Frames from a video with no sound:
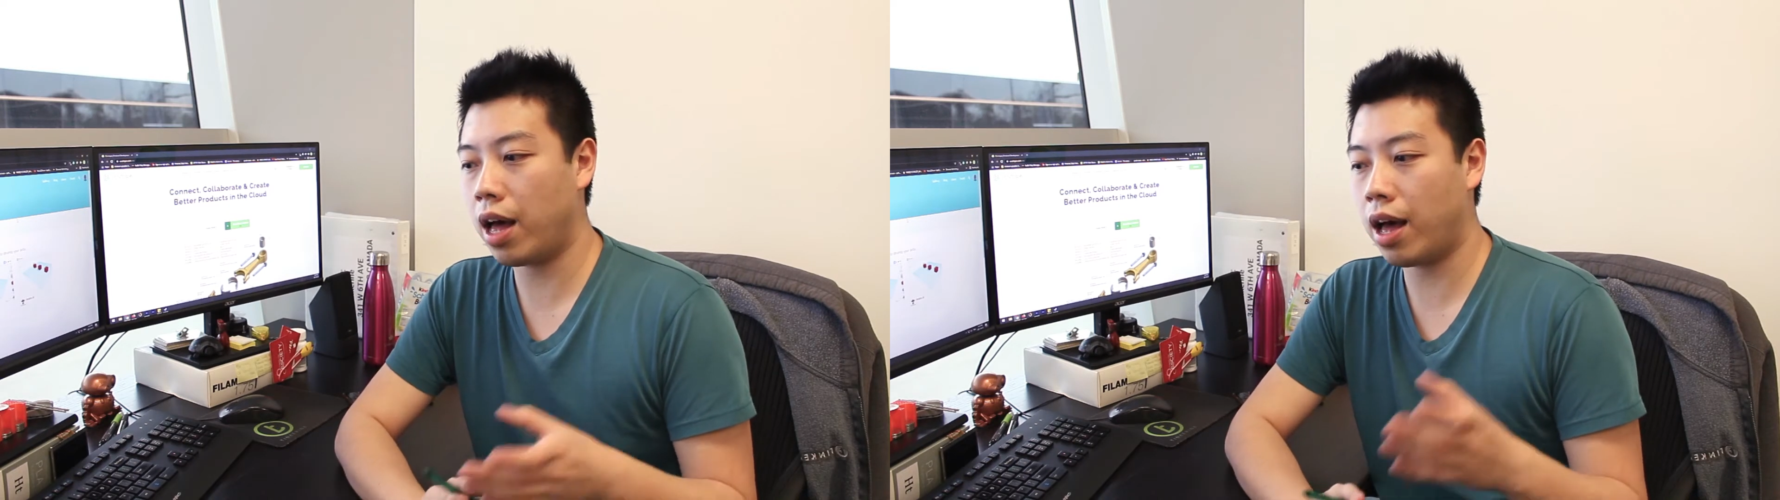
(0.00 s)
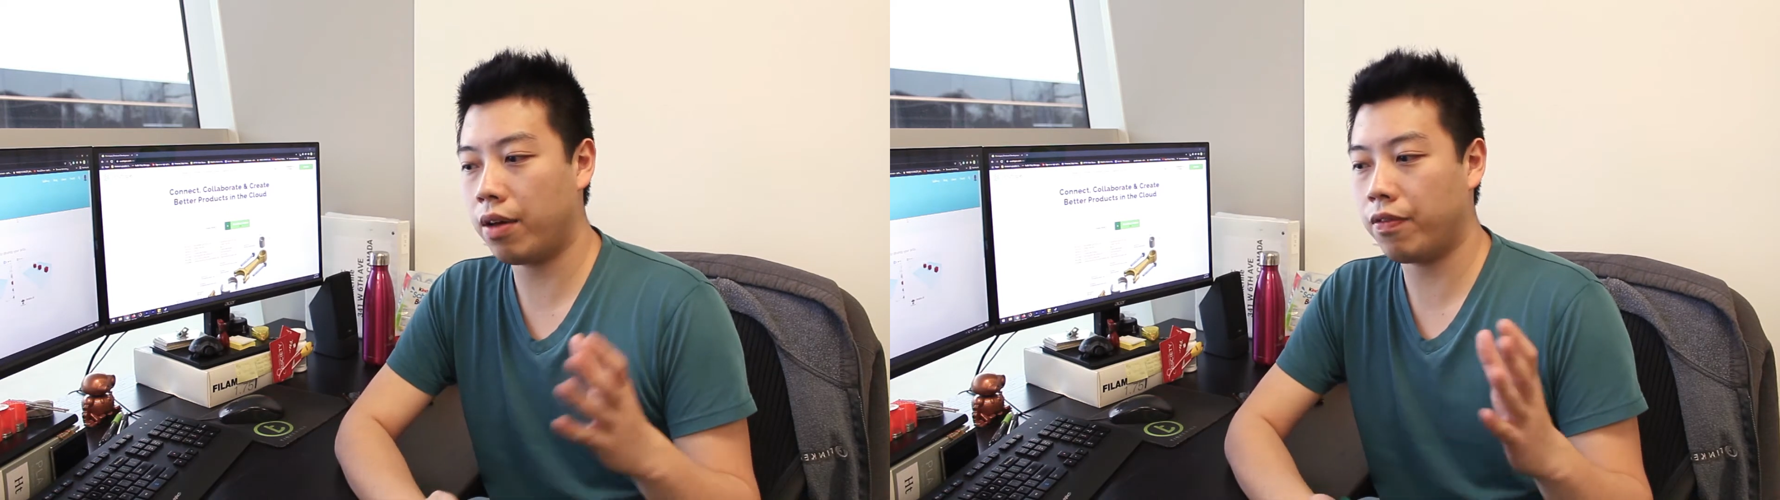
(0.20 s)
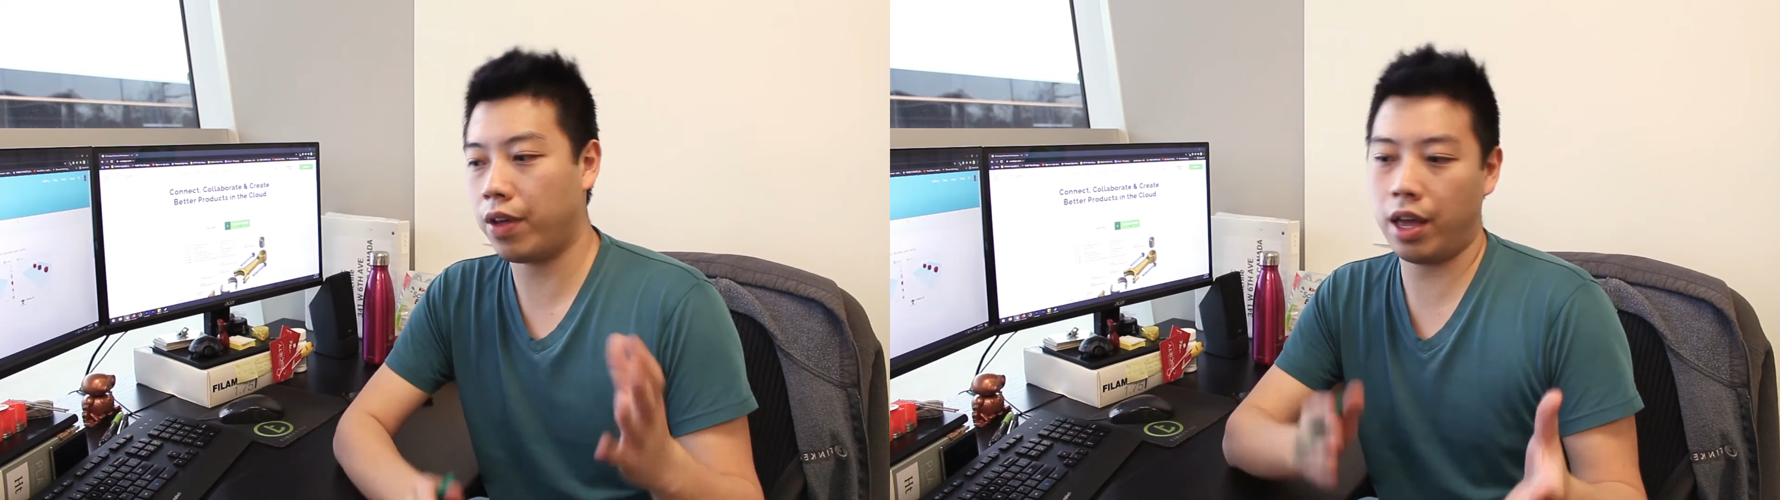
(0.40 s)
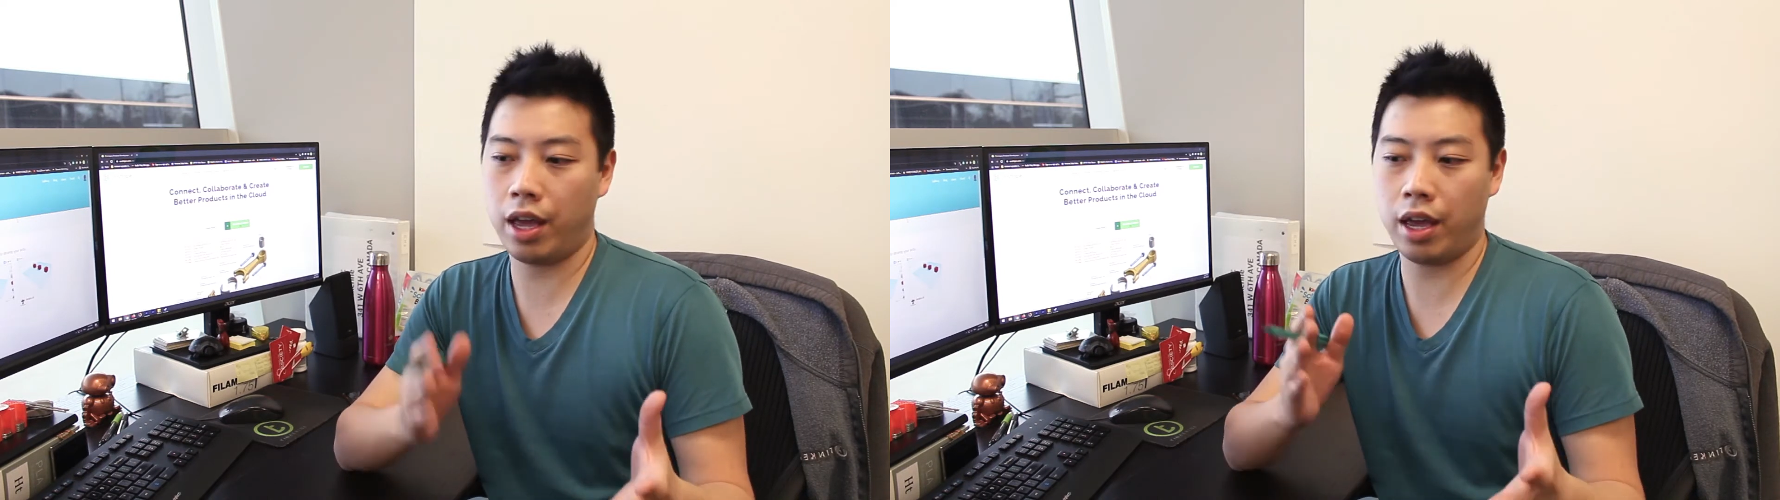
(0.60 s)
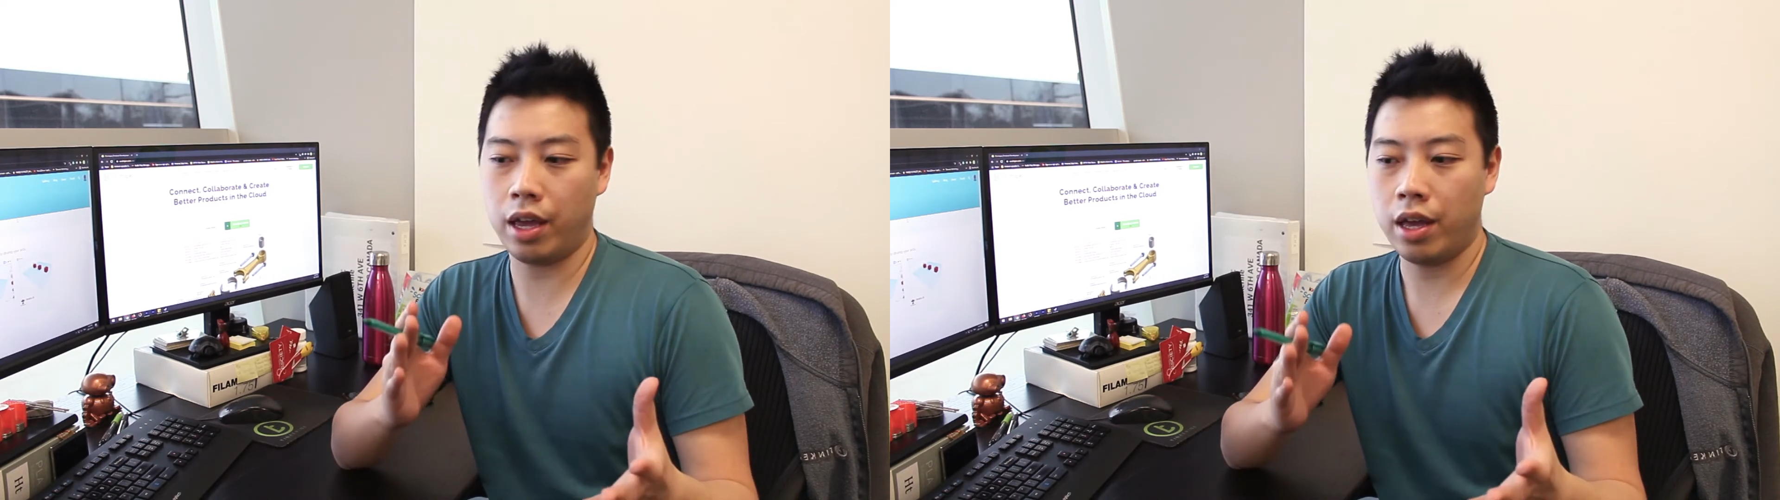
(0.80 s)
have
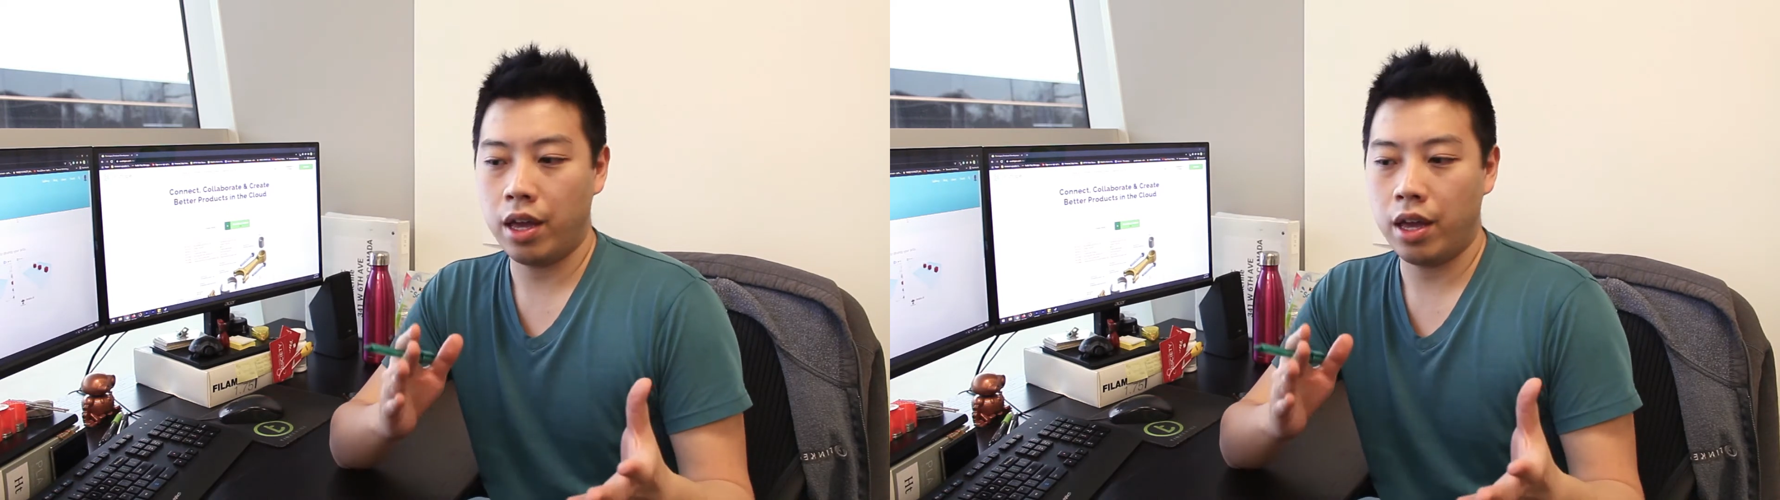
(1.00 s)
a